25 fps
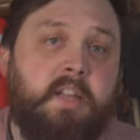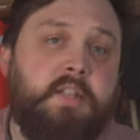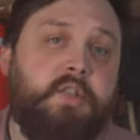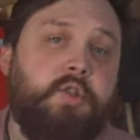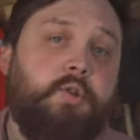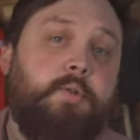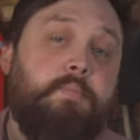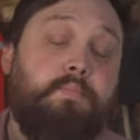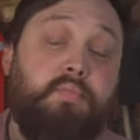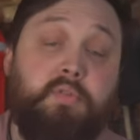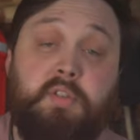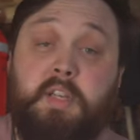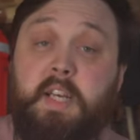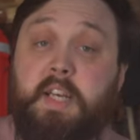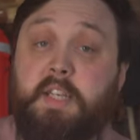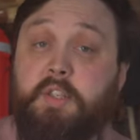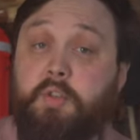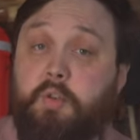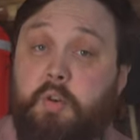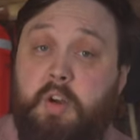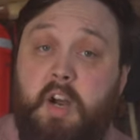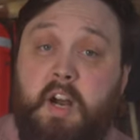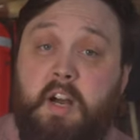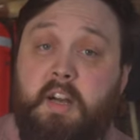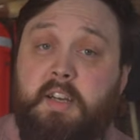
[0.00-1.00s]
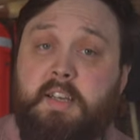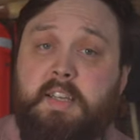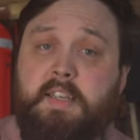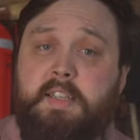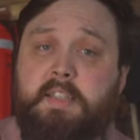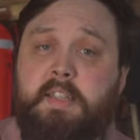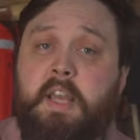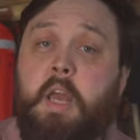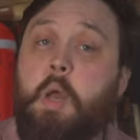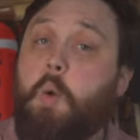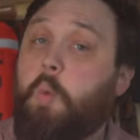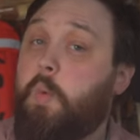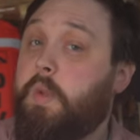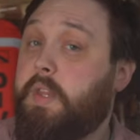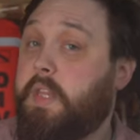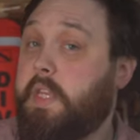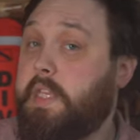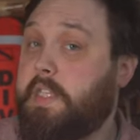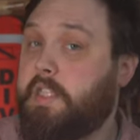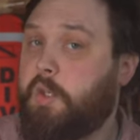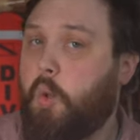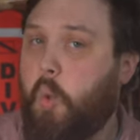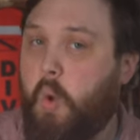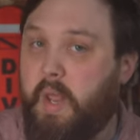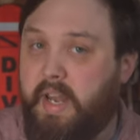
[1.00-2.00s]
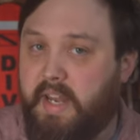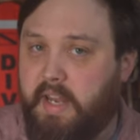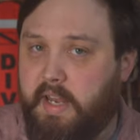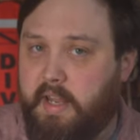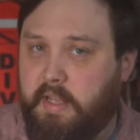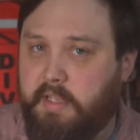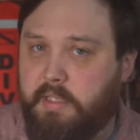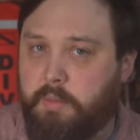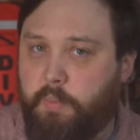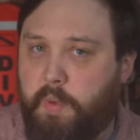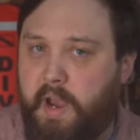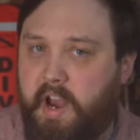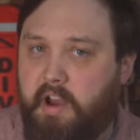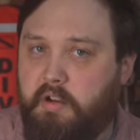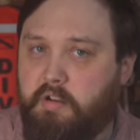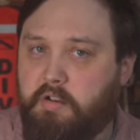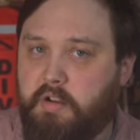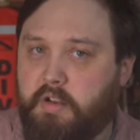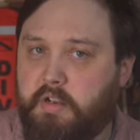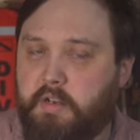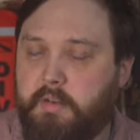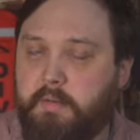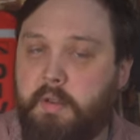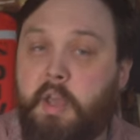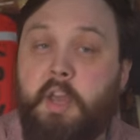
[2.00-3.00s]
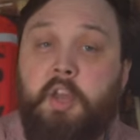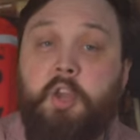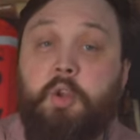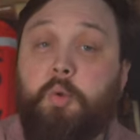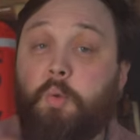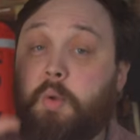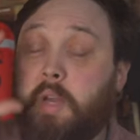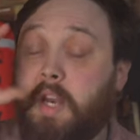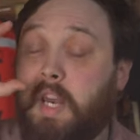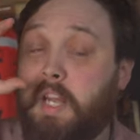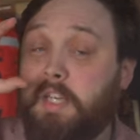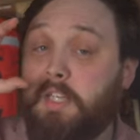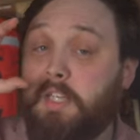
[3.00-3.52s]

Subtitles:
to protect your eyes, with the twin lens Paragon, you can